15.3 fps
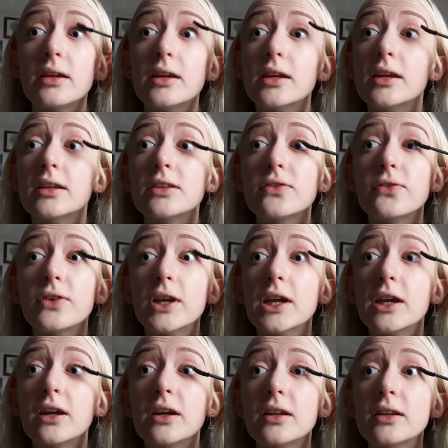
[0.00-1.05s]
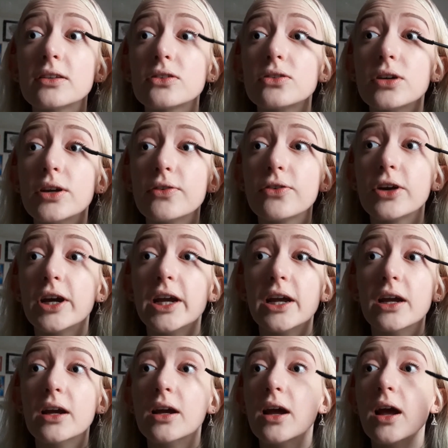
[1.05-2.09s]
it's vegan, it's cruelty
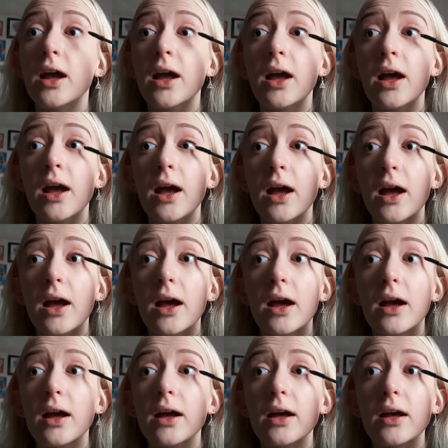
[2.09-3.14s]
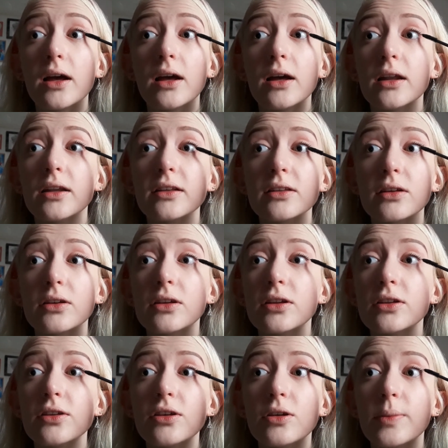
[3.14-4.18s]
free, and it's only
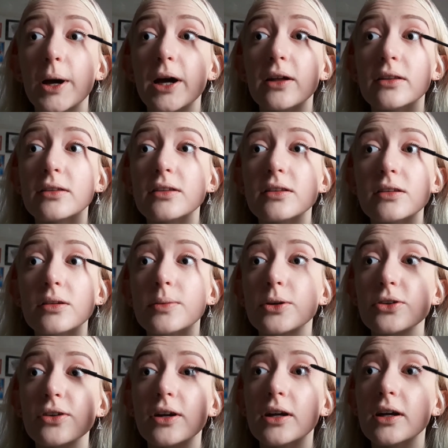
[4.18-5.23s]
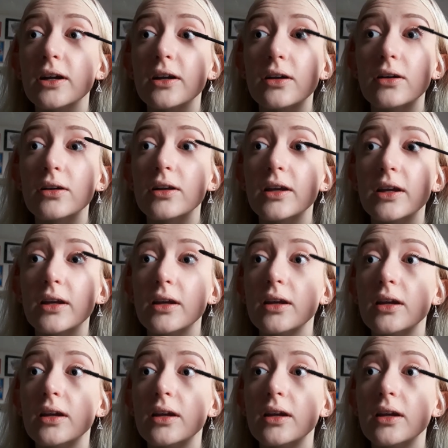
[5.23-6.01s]
£2 in Superdrug. I got it